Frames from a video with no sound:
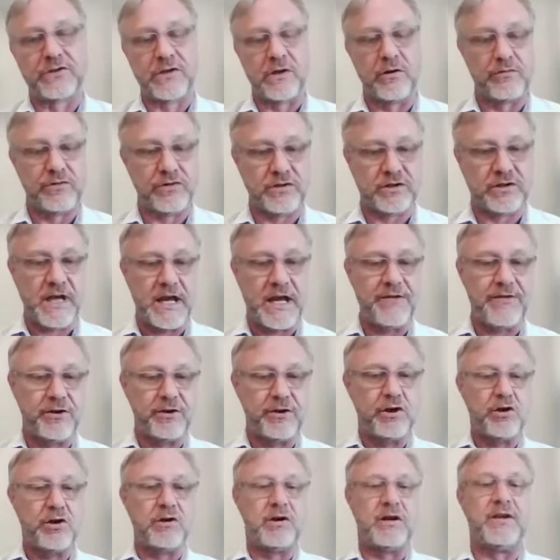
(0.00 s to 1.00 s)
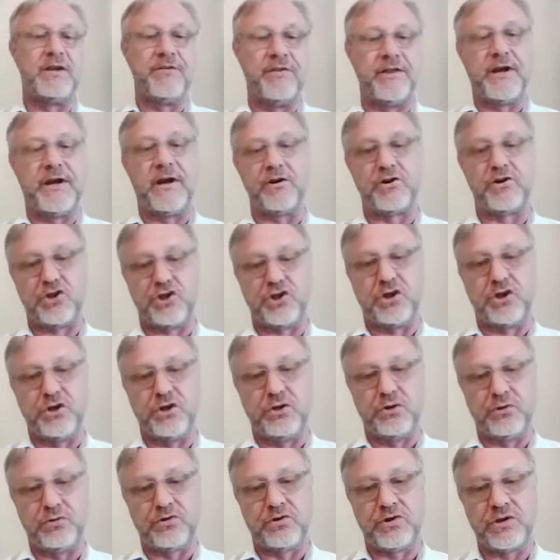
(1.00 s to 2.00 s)
So say that you're in their
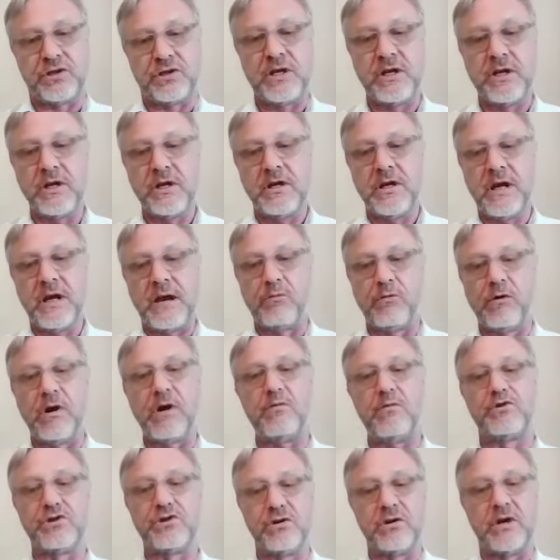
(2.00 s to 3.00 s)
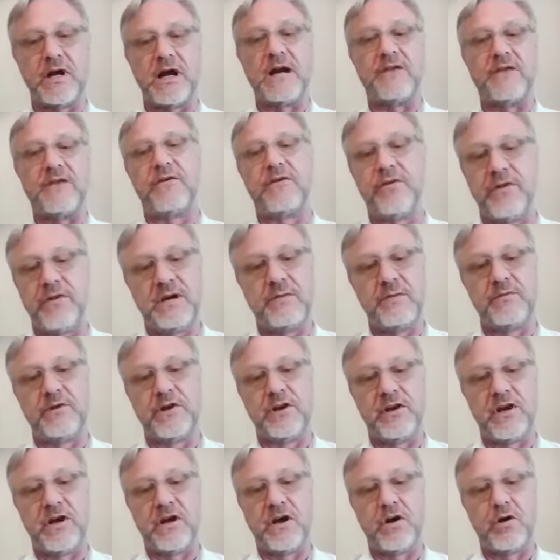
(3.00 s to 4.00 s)
shoes. What would you like for them
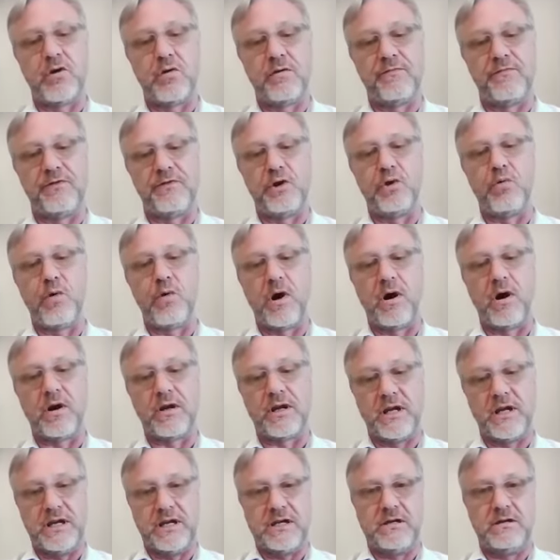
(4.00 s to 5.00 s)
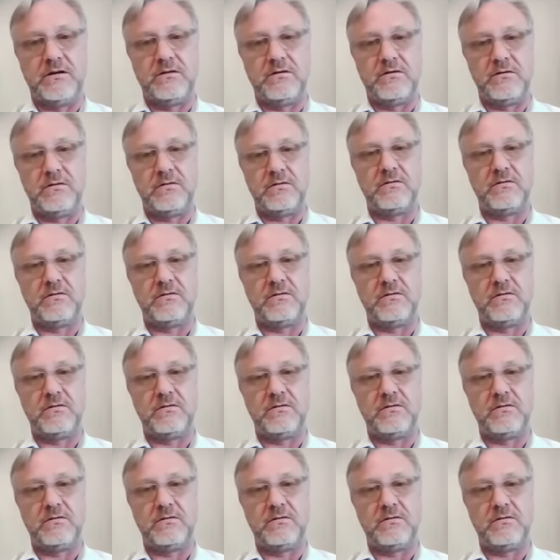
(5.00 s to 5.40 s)
to know if you walk in?